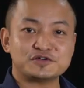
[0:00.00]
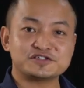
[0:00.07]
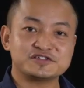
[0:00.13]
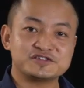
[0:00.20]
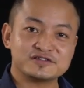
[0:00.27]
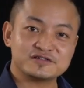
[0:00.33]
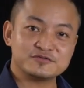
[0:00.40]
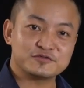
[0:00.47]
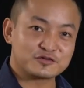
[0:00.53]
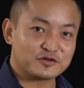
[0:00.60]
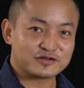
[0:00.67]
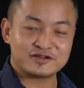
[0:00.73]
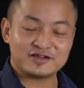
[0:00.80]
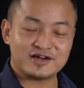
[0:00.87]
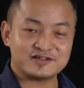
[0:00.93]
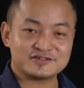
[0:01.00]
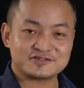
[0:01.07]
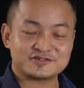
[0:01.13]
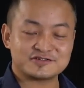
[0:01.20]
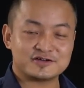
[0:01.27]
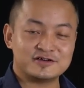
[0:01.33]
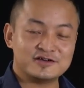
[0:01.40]
question, we got the
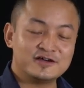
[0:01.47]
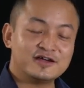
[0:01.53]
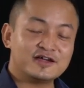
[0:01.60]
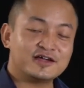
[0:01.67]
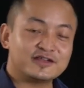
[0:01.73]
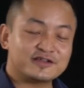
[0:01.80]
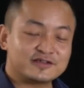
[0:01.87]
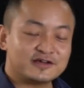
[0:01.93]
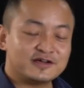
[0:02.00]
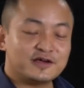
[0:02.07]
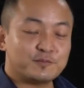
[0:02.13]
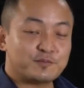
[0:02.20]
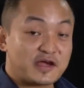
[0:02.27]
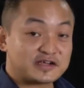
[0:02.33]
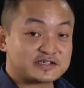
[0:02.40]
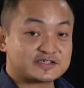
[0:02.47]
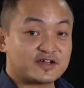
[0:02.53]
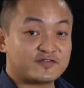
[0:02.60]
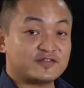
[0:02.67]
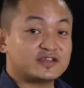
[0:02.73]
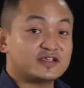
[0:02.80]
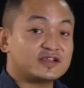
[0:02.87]
answer. In the page
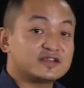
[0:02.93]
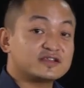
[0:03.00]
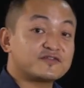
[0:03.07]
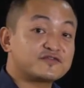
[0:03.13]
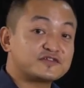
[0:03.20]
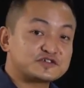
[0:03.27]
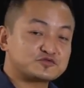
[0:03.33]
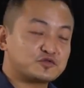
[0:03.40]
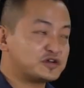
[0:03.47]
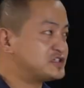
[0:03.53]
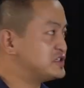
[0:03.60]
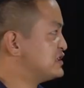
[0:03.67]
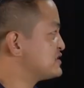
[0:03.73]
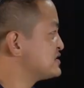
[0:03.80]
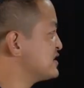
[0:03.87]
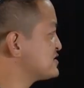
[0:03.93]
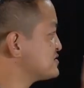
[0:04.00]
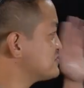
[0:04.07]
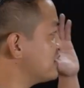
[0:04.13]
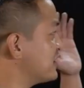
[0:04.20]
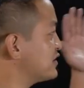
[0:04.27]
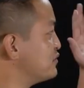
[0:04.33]
17, the first question, it
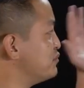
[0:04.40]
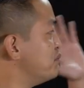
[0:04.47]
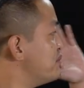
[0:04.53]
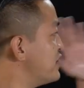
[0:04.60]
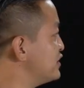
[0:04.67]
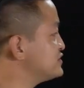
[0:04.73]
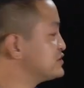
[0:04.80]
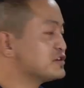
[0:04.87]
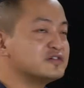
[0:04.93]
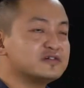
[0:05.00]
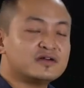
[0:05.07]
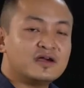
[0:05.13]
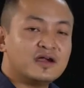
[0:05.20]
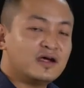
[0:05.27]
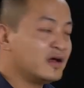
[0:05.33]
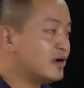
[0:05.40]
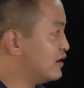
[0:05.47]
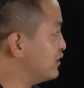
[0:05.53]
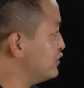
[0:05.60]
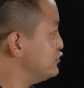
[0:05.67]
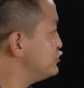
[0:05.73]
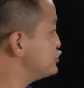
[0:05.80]
says, write the major
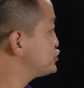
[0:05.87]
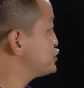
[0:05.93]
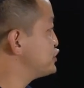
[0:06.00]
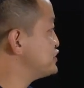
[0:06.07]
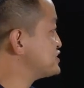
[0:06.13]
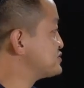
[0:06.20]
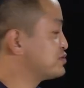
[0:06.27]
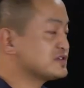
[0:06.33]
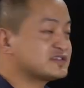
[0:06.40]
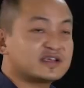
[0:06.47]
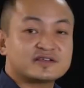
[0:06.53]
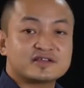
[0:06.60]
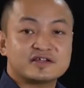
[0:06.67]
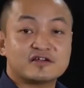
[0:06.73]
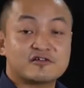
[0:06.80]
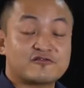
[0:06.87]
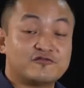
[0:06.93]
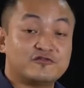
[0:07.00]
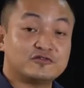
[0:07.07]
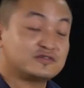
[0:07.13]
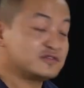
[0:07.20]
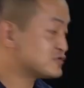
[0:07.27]
nutrients present in our
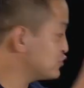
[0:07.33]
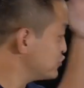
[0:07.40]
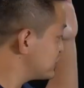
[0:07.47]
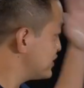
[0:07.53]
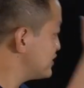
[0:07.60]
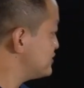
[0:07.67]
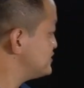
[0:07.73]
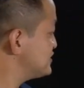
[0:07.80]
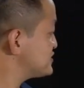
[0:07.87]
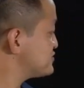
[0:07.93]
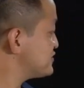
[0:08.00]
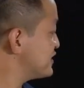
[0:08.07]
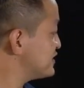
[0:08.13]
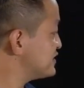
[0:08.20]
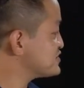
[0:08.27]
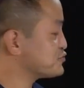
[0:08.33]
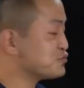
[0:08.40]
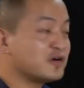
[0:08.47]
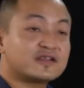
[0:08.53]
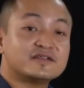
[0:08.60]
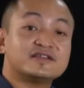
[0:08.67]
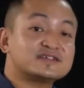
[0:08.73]
food. So you can just write this
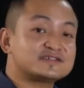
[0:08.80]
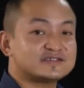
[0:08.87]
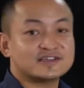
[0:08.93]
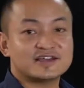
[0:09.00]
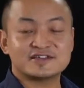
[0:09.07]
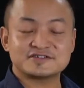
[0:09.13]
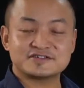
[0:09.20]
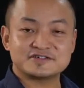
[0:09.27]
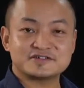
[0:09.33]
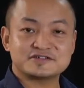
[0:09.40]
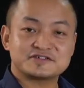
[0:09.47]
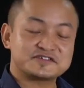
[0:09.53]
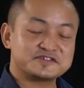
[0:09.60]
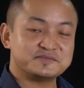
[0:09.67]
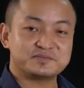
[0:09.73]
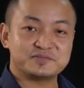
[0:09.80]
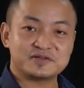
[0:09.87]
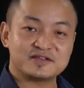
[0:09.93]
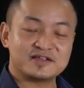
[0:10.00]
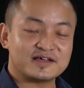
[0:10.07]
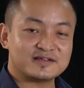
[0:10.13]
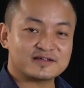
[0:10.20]
one, that's the answer,
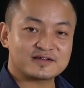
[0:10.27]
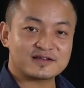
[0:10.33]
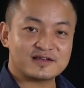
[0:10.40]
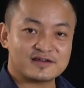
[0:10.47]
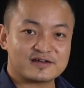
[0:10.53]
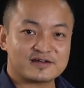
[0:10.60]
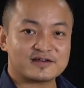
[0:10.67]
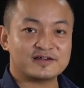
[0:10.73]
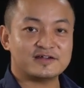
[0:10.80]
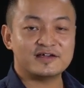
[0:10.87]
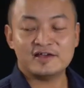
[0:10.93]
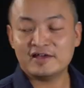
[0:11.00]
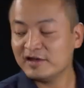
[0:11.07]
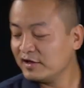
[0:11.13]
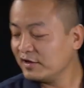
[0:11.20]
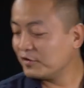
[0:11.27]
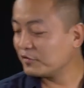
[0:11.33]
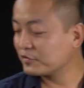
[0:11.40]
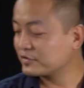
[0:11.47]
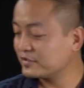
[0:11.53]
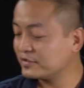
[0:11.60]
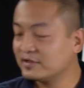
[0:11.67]
simple, clear?
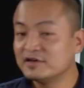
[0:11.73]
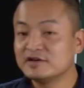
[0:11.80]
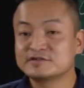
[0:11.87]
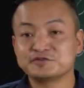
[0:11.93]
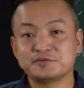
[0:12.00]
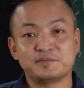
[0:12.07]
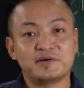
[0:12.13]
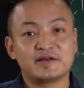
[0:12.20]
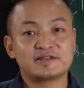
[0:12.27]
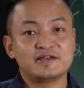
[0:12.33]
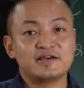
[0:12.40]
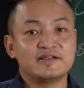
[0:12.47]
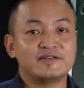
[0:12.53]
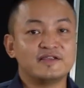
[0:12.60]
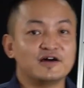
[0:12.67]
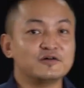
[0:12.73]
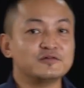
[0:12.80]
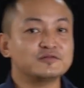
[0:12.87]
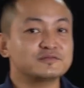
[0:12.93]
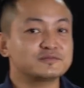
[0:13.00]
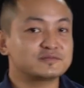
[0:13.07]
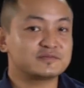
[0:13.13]
Okay, so but
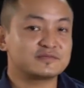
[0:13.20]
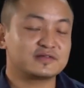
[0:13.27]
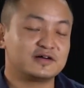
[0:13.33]
now